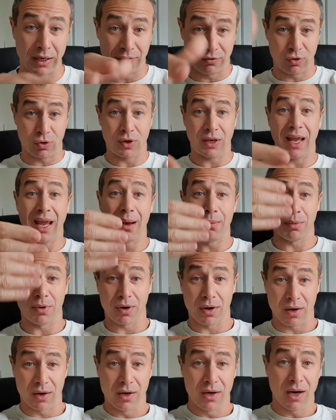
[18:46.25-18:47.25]
If your
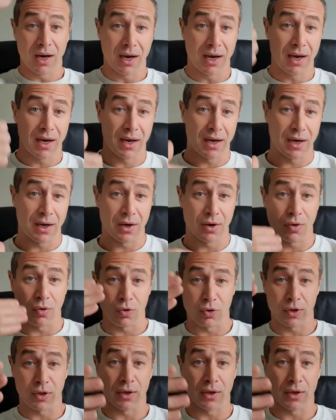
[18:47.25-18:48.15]
camera on